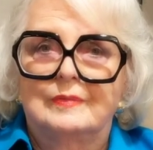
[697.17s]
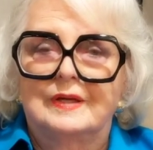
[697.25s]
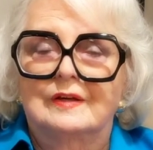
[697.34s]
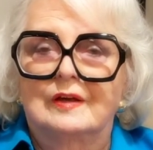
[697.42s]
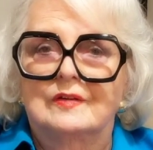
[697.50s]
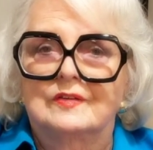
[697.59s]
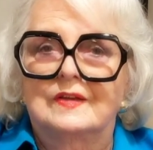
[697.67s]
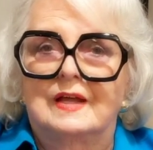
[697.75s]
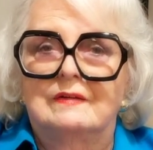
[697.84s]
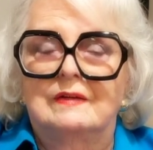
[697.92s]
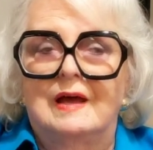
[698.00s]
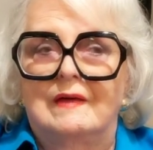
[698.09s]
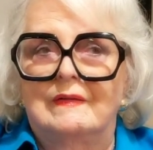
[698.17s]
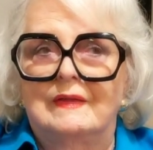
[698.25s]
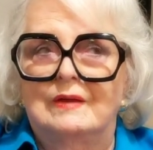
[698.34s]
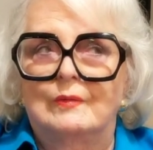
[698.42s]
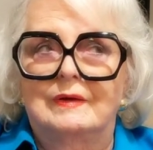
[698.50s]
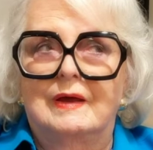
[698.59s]
Because, and I
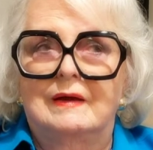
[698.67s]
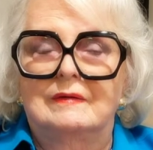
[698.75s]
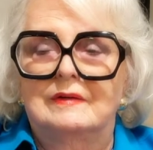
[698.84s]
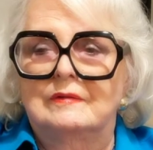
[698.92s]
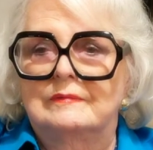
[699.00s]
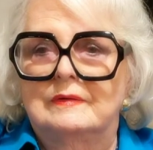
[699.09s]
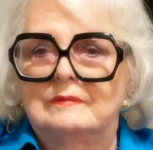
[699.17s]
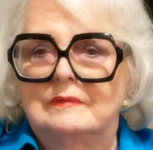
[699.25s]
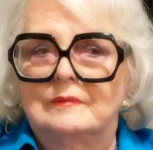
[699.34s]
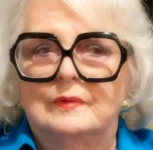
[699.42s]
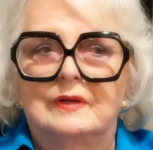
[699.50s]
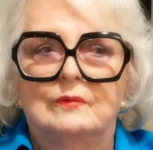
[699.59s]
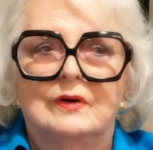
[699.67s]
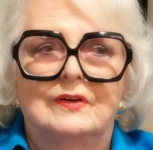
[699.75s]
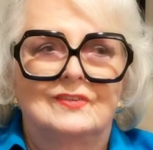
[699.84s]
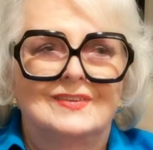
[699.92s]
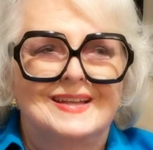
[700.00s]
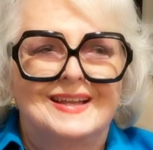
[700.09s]
think I don't know what it
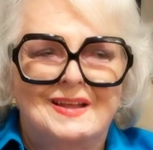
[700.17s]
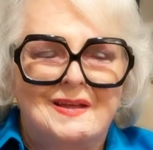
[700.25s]
was.